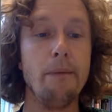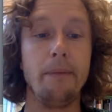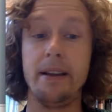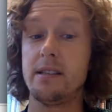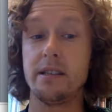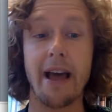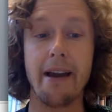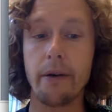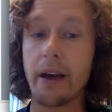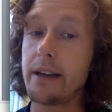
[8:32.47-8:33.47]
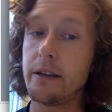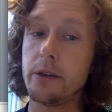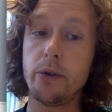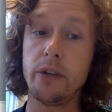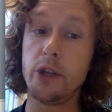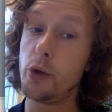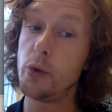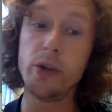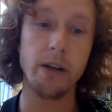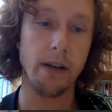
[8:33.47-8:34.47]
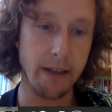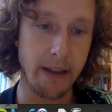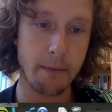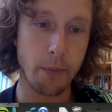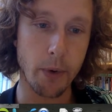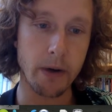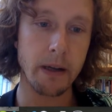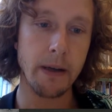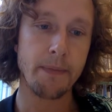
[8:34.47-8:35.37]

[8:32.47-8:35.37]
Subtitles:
places allocated to the union in their board.